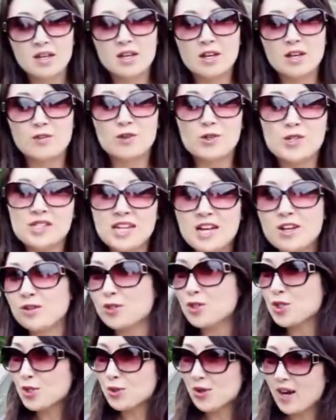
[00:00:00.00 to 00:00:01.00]
If you say you'll
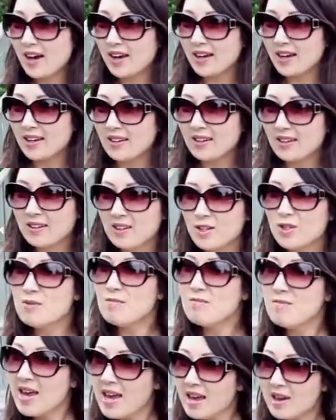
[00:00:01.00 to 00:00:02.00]
try, you
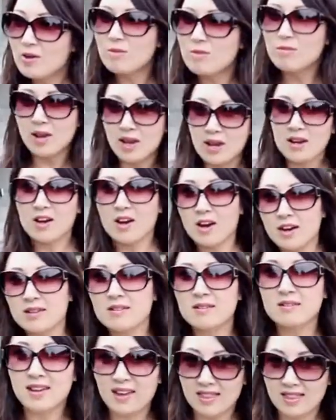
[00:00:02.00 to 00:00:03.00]
may or may not
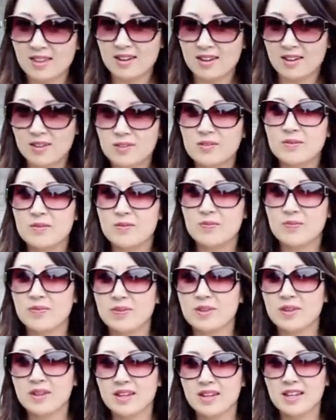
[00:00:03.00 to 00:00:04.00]
get there.
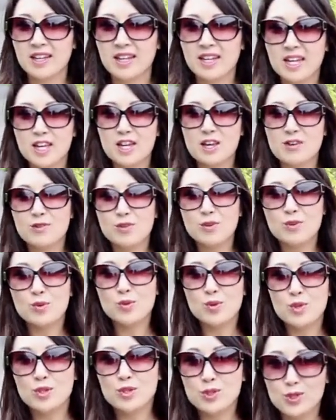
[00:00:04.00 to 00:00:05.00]
If you
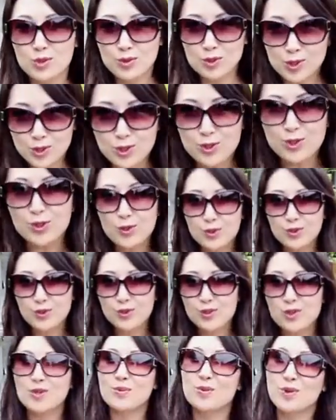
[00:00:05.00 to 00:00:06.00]
do,
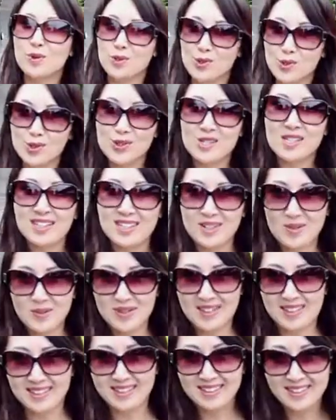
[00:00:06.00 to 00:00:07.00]
you most certainly
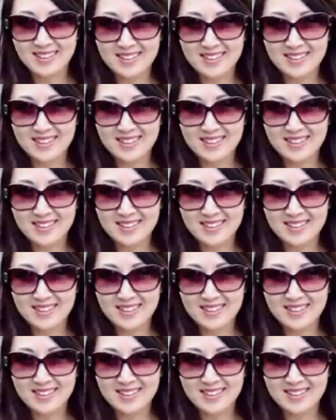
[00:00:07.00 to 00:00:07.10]
will.